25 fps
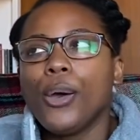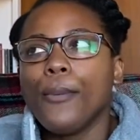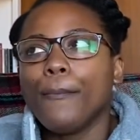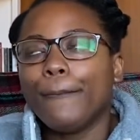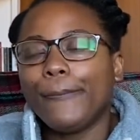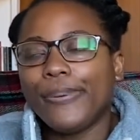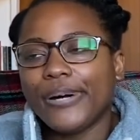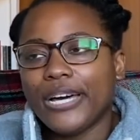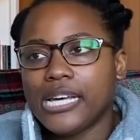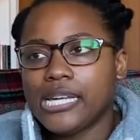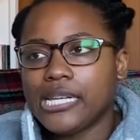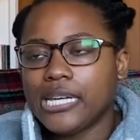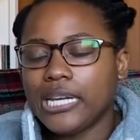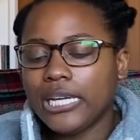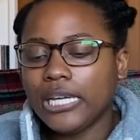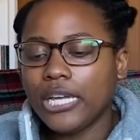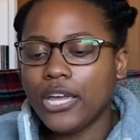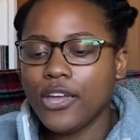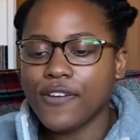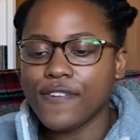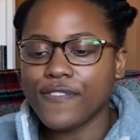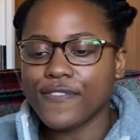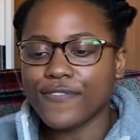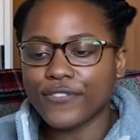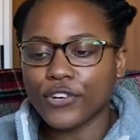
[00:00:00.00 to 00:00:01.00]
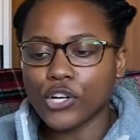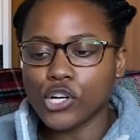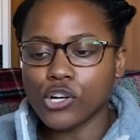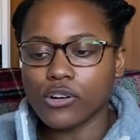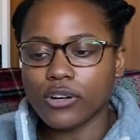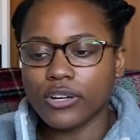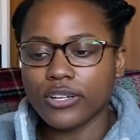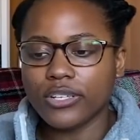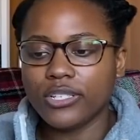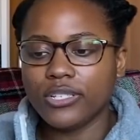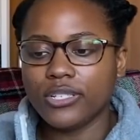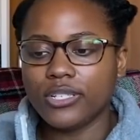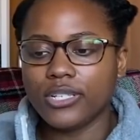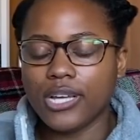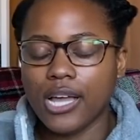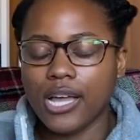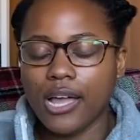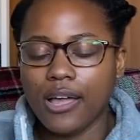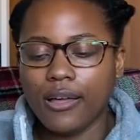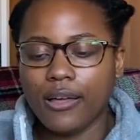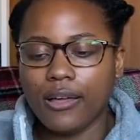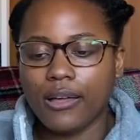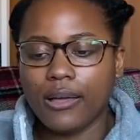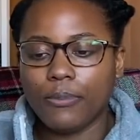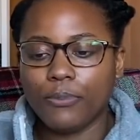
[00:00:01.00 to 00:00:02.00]
But first,
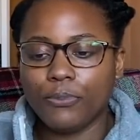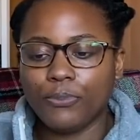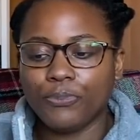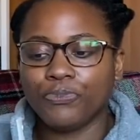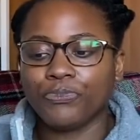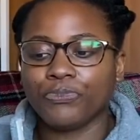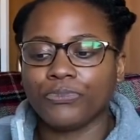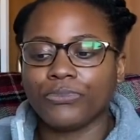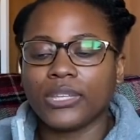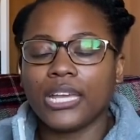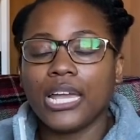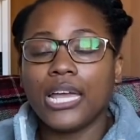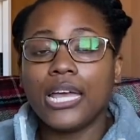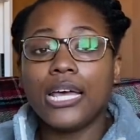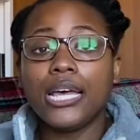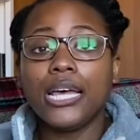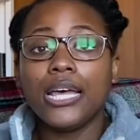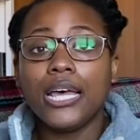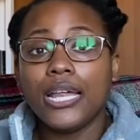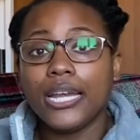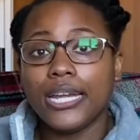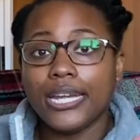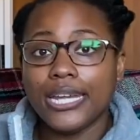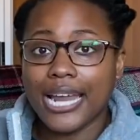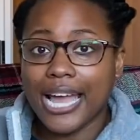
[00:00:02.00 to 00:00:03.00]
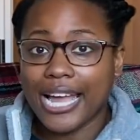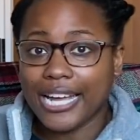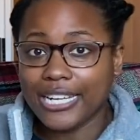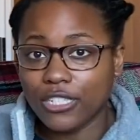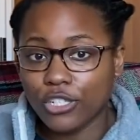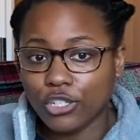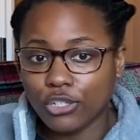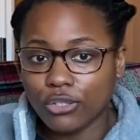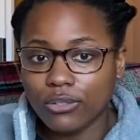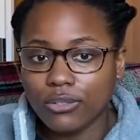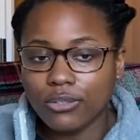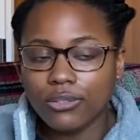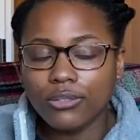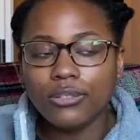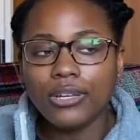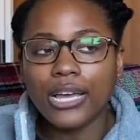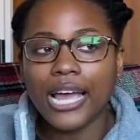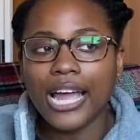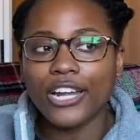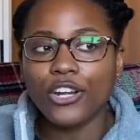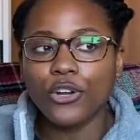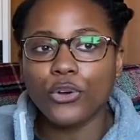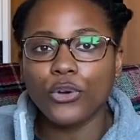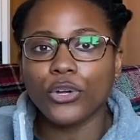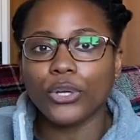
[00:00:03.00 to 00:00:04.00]
um, Nigel, I
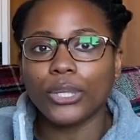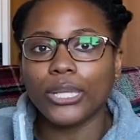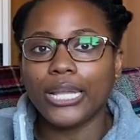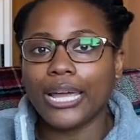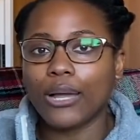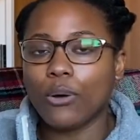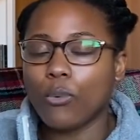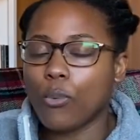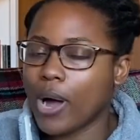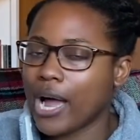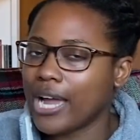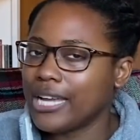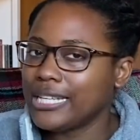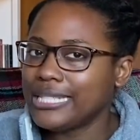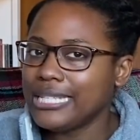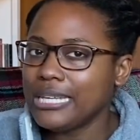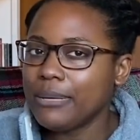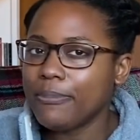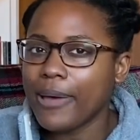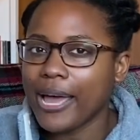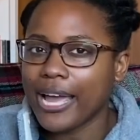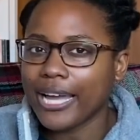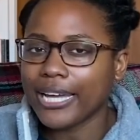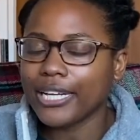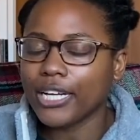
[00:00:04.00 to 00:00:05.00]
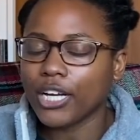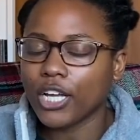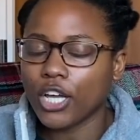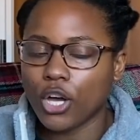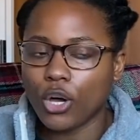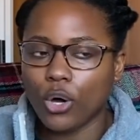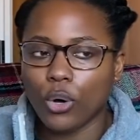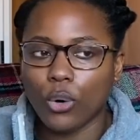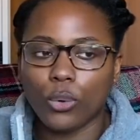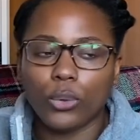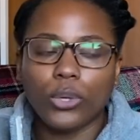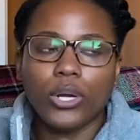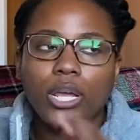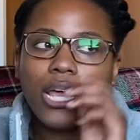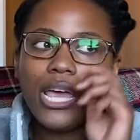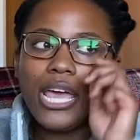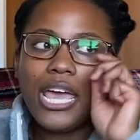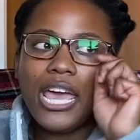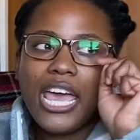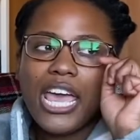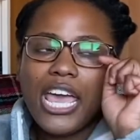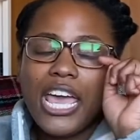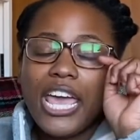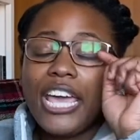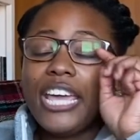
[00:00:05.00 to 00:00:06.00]
know you're like, why is he back in a cone?
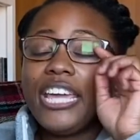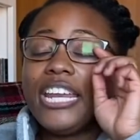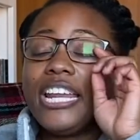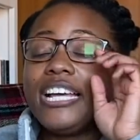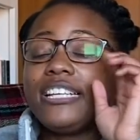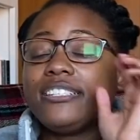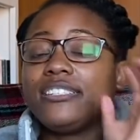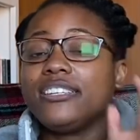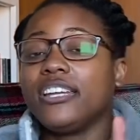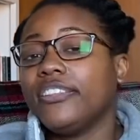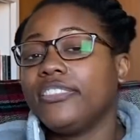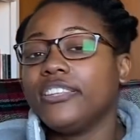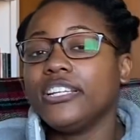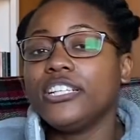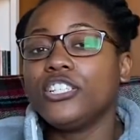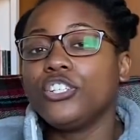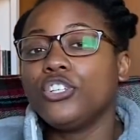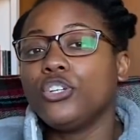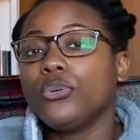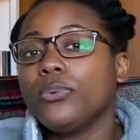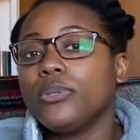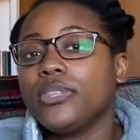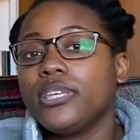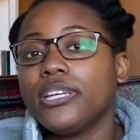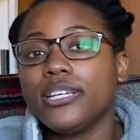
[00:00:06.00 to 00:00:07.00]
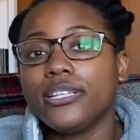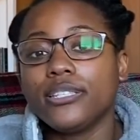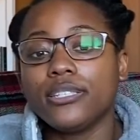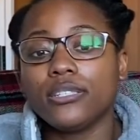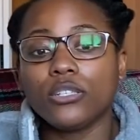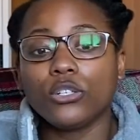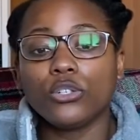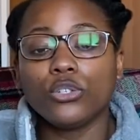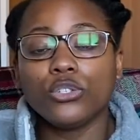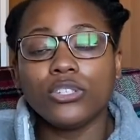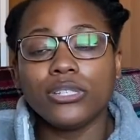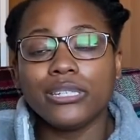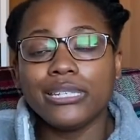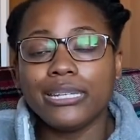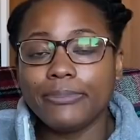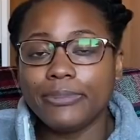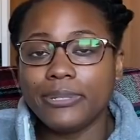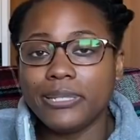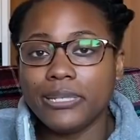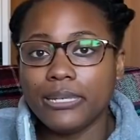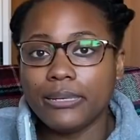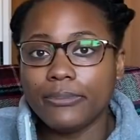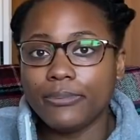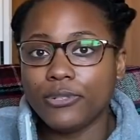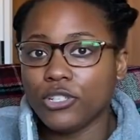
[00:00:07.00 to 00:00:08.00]
It has nothing to do with his little snip
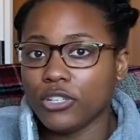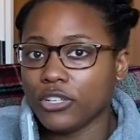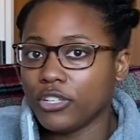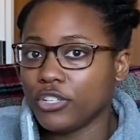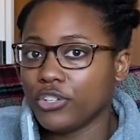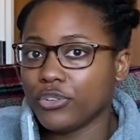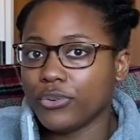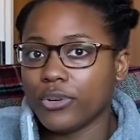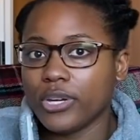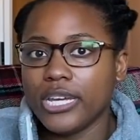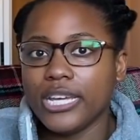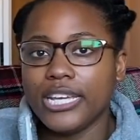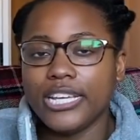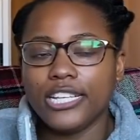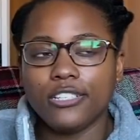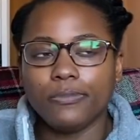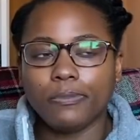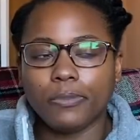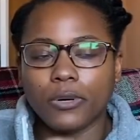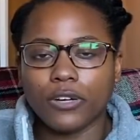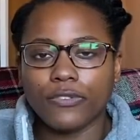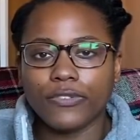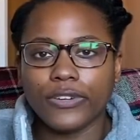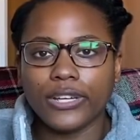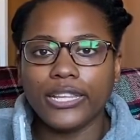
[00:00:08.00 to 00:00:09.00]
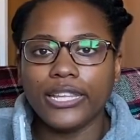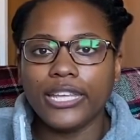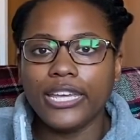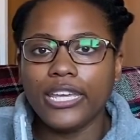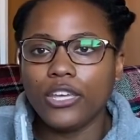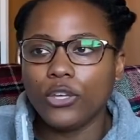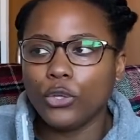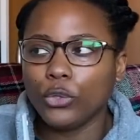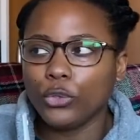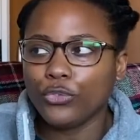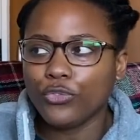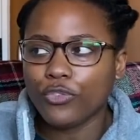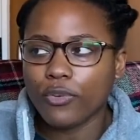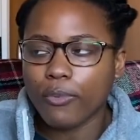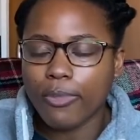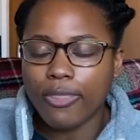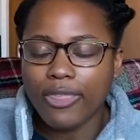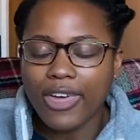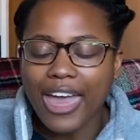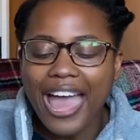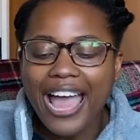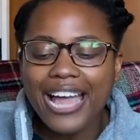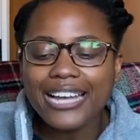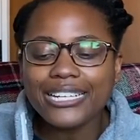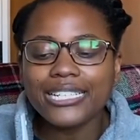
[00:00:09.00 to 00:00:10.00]
snip surgery. He's perfectly healed from
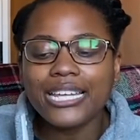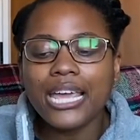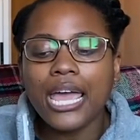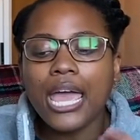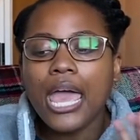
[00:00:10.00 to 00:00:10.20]
that.